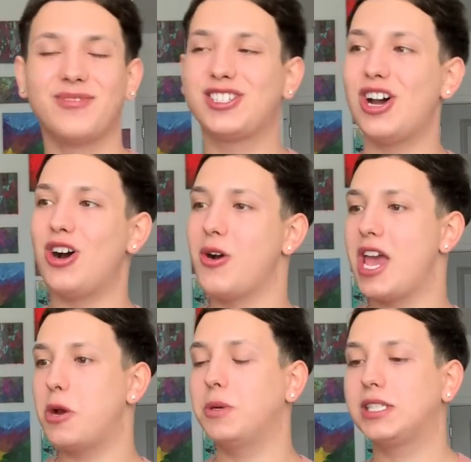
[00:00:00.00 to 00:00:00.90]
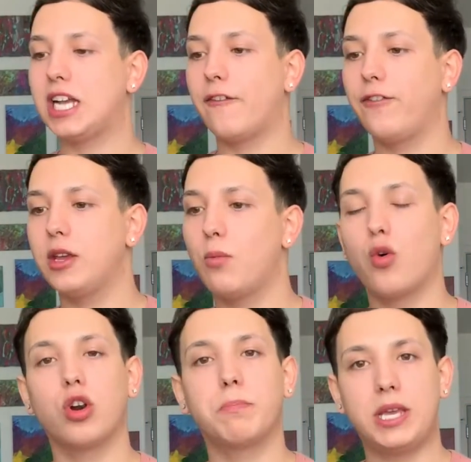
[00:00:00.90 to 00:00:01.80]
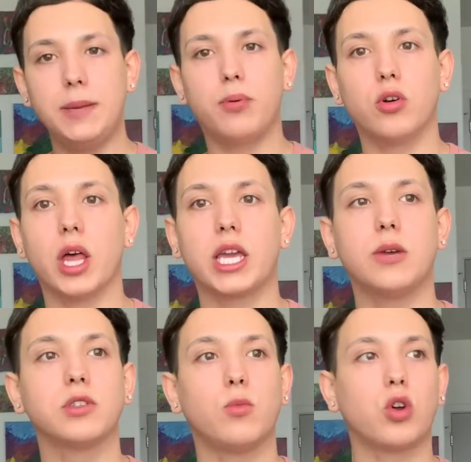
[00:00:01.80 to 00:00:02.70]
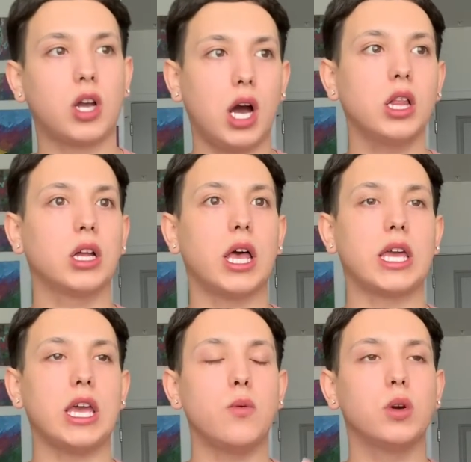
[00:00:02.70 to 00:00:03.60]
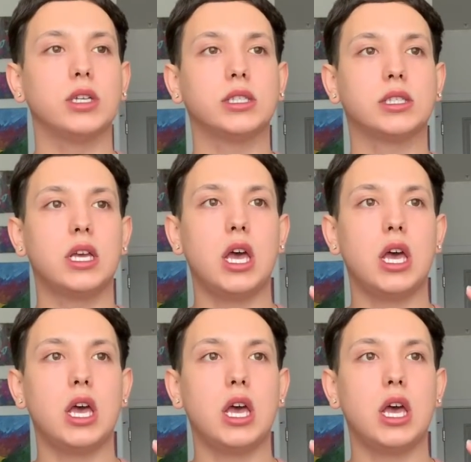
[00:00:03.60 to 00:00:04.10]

So it was definitely more people, like it was more color, like it was